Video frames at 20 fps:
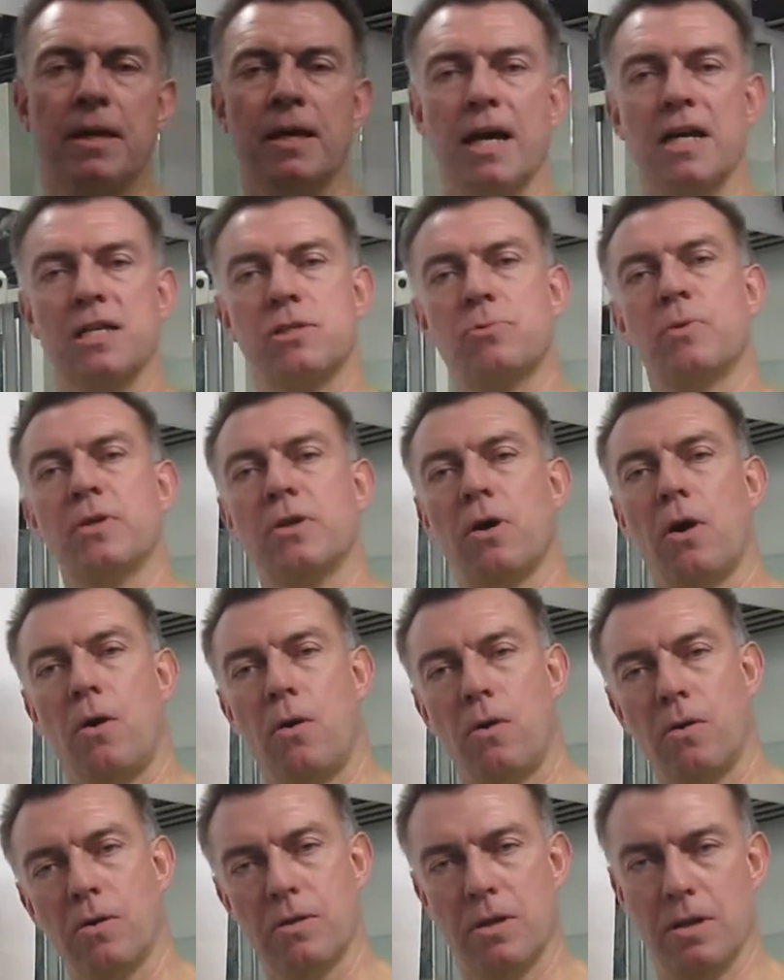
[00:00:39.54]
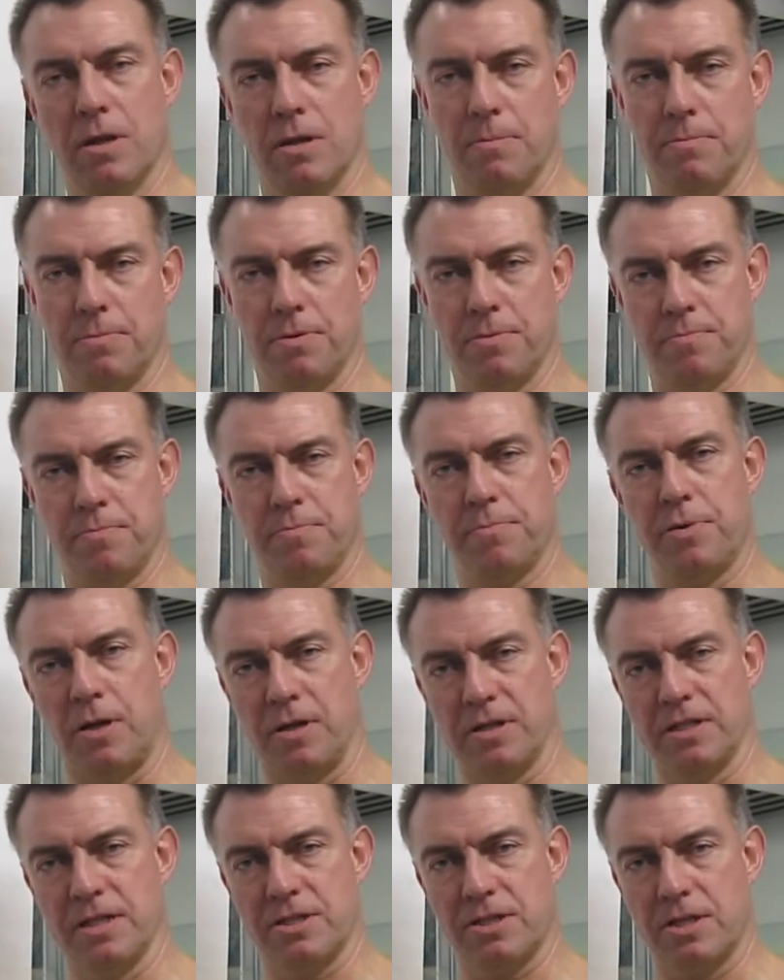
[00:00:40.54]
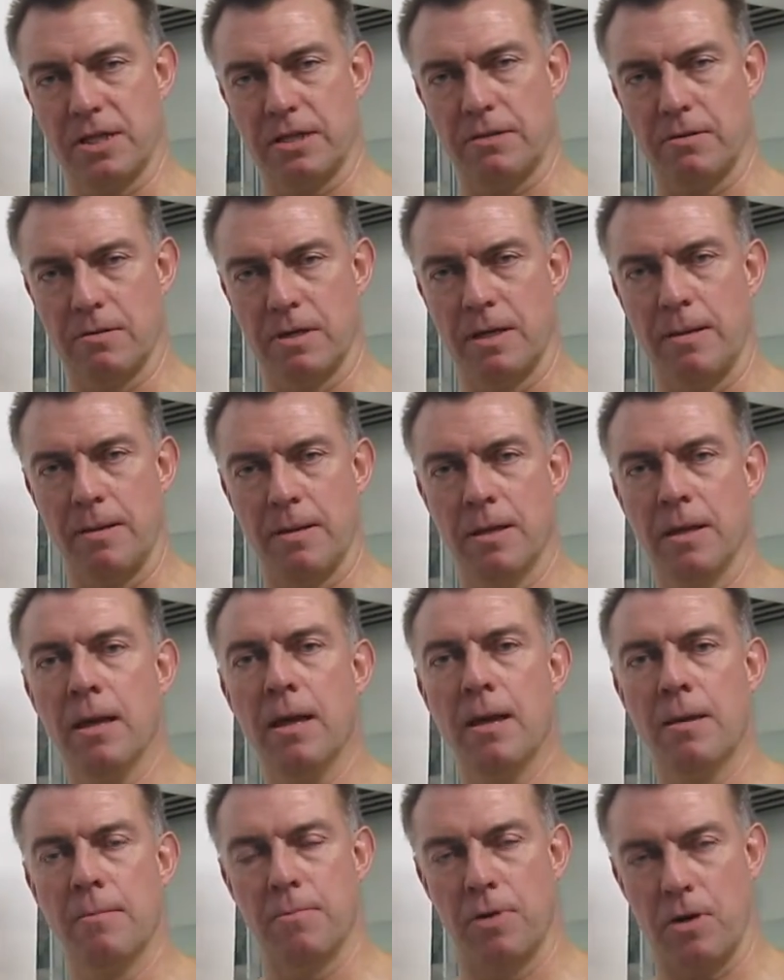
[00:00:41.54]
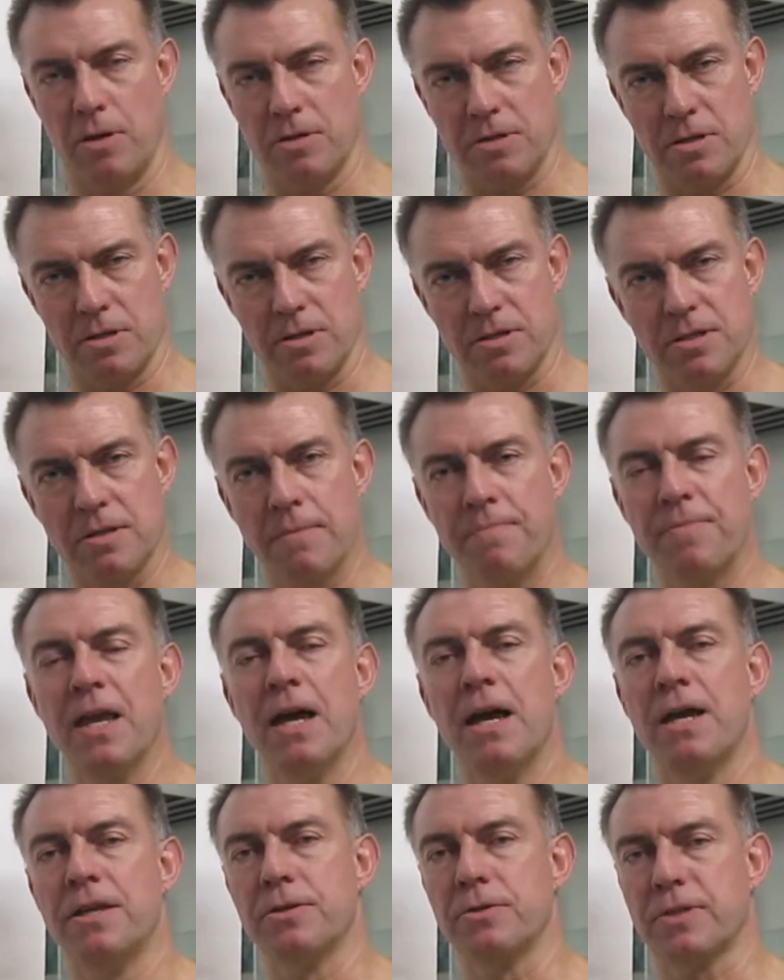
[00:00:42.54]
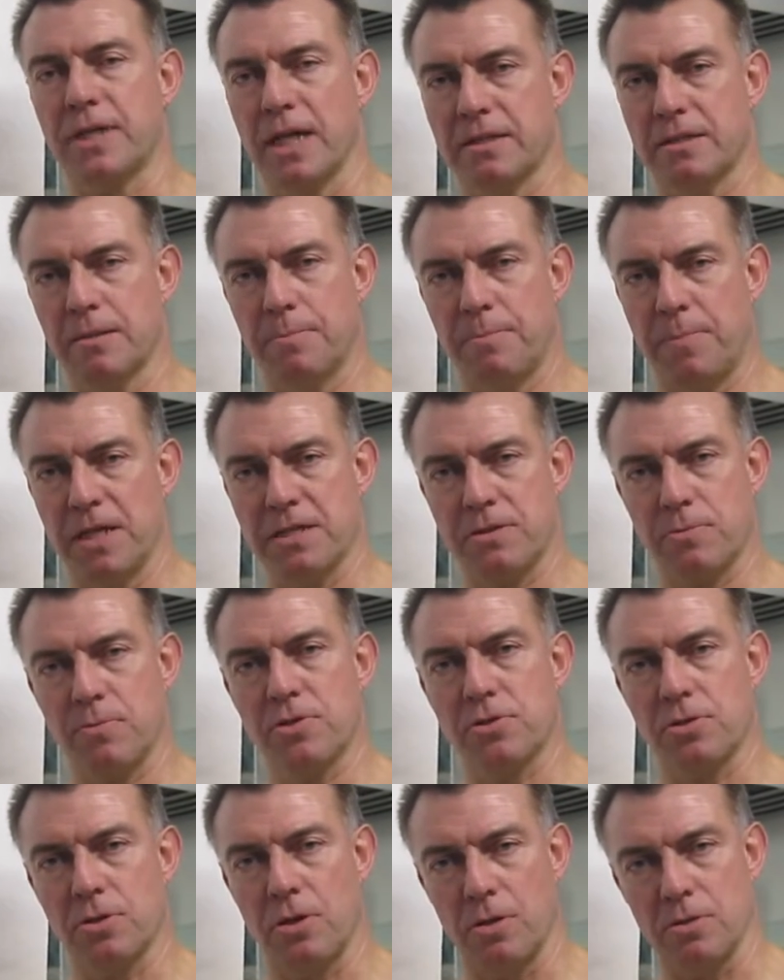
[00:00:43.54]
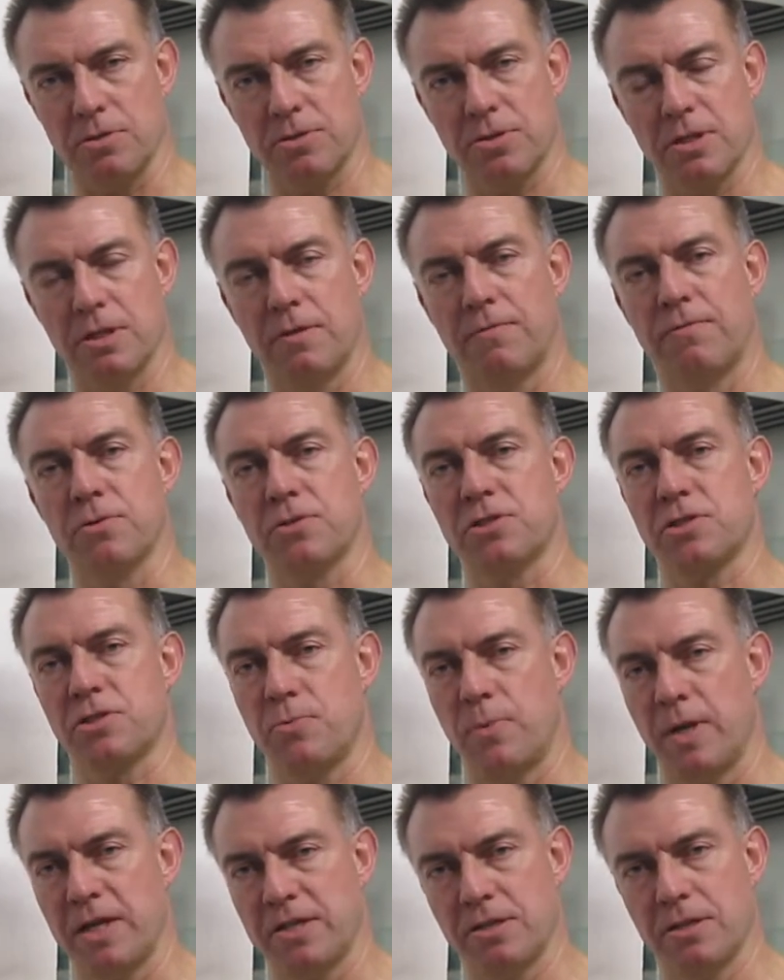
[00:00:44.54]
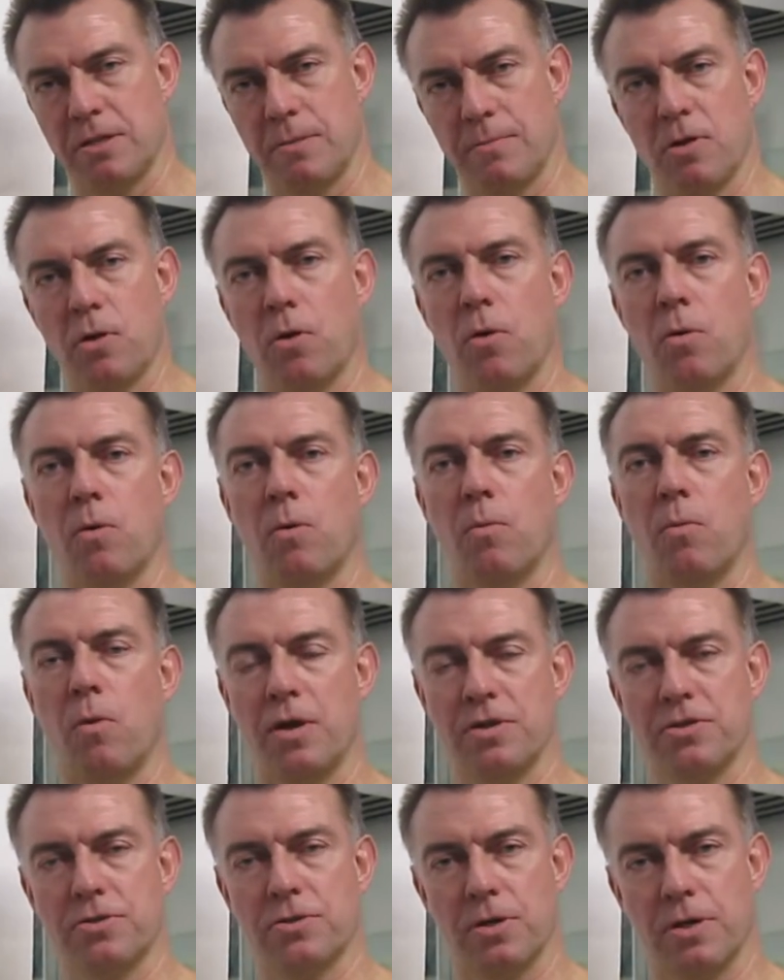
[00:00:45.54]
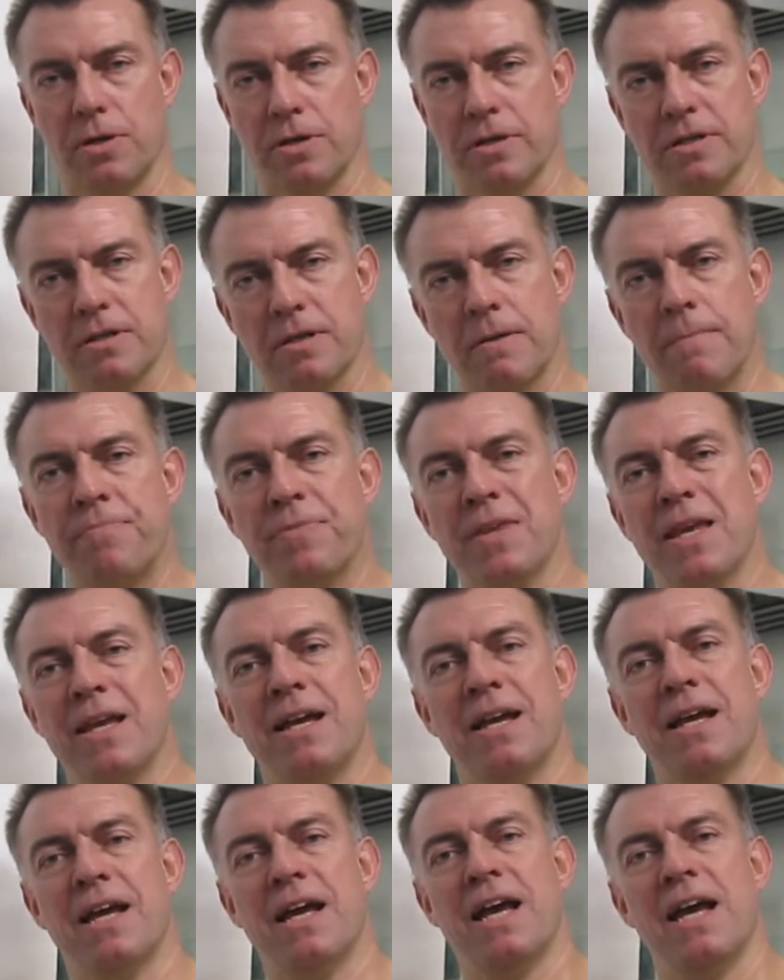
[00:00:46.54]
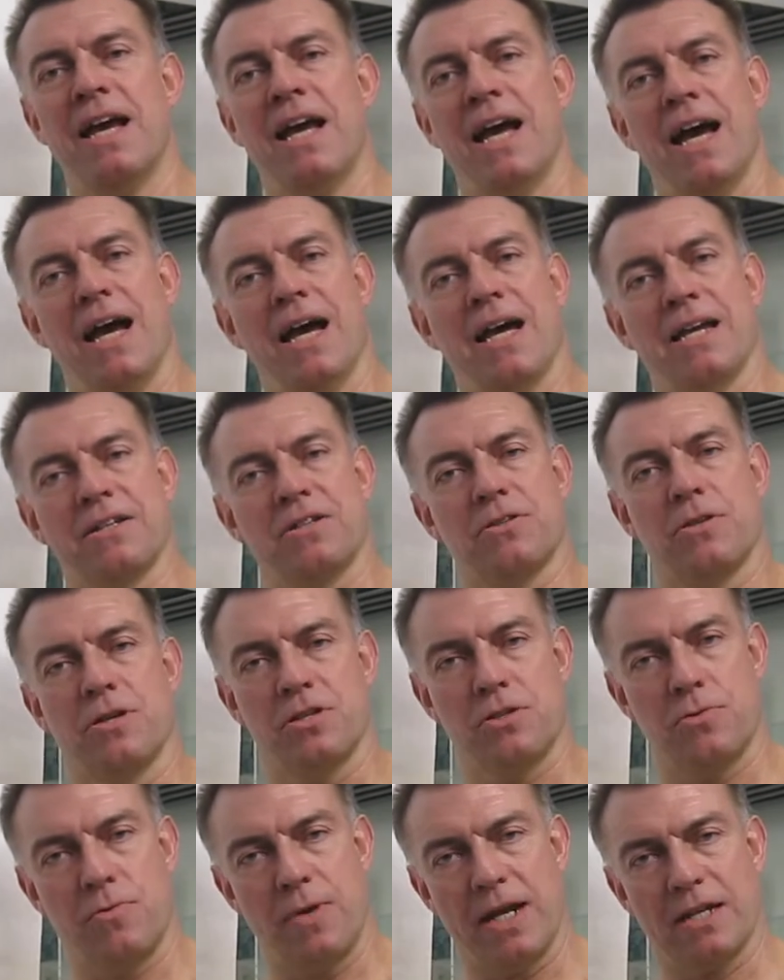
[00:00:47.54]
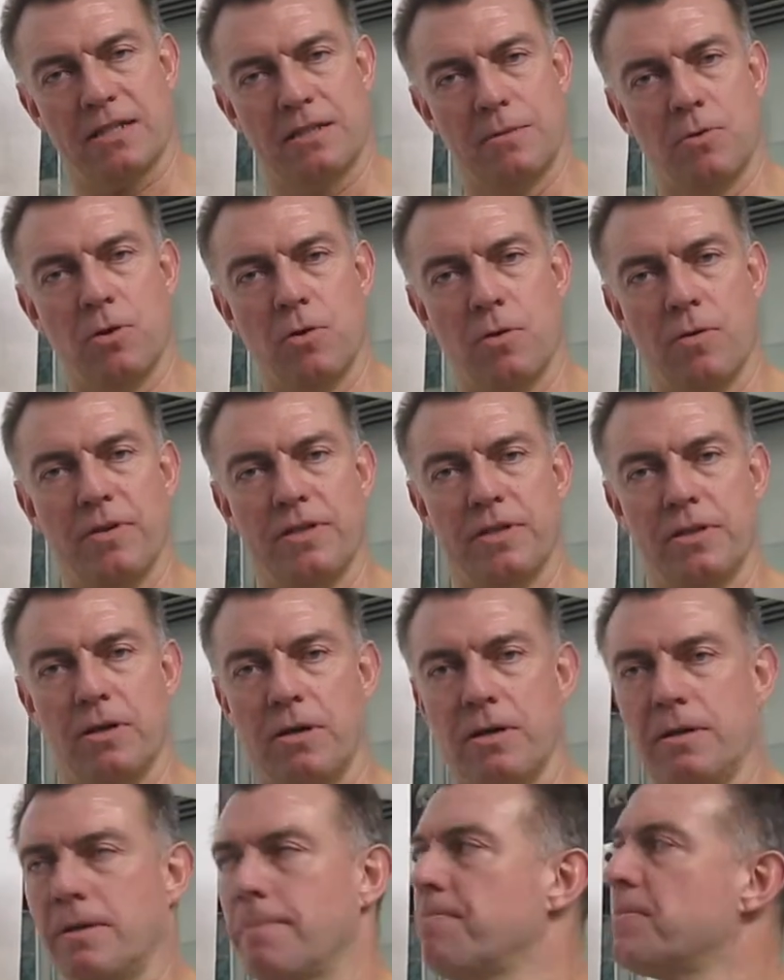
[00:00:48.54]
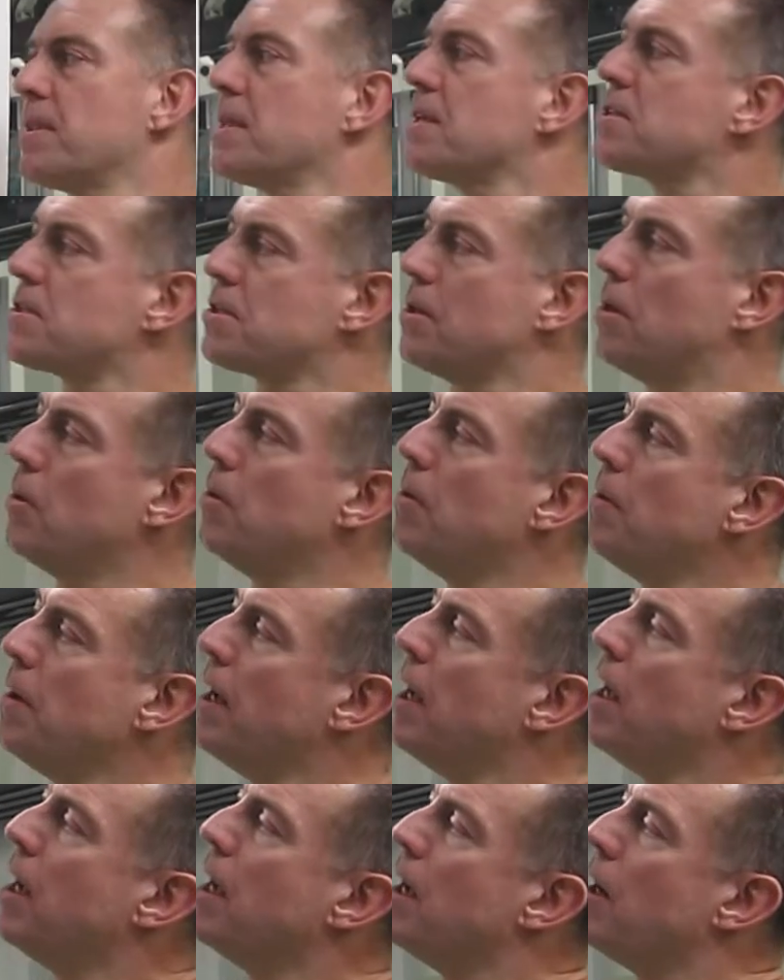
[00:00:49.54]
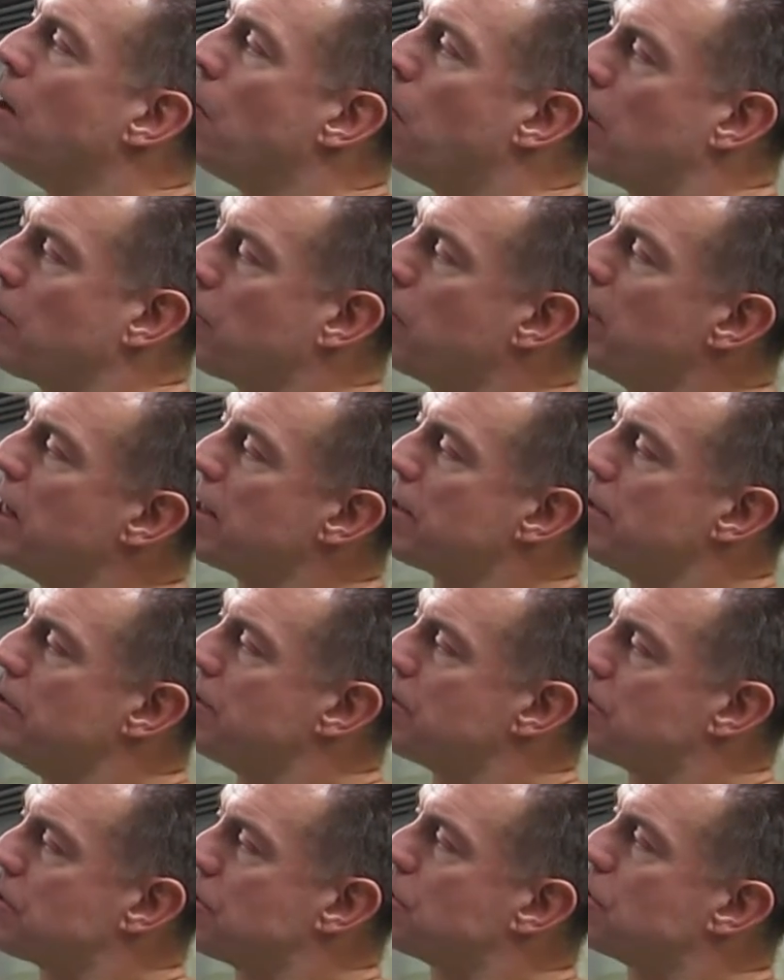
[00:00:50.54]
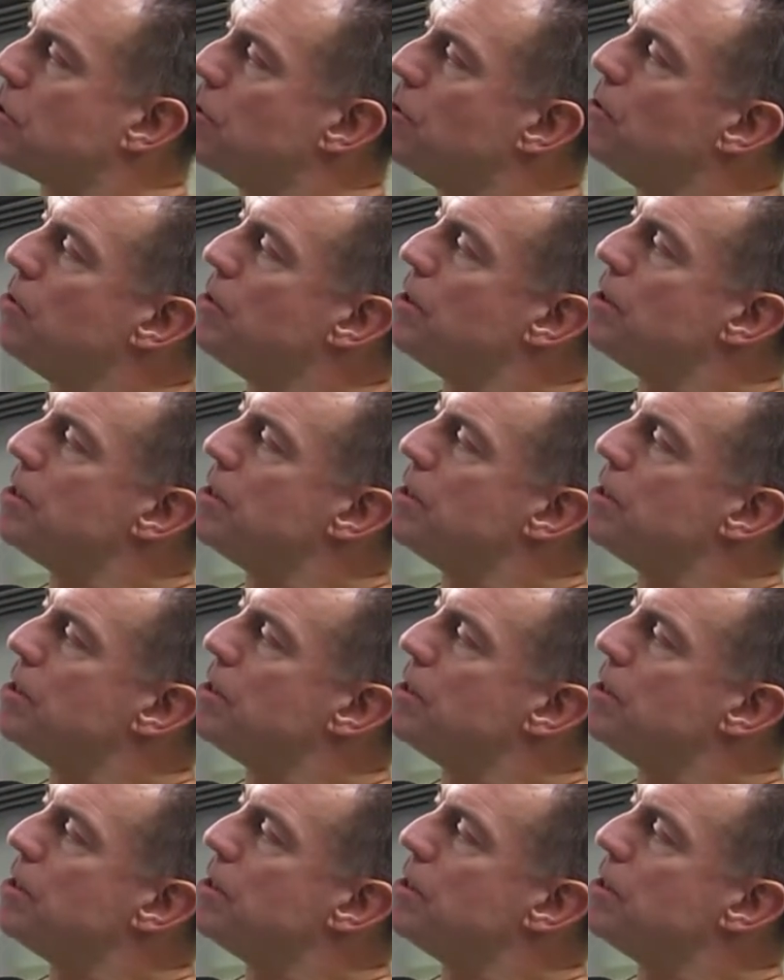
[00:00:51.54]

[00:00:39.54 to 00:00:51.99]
As with all polyarticular muscles, you get the best results if you stretch them over one joint and contract them over the other. So what we are going to do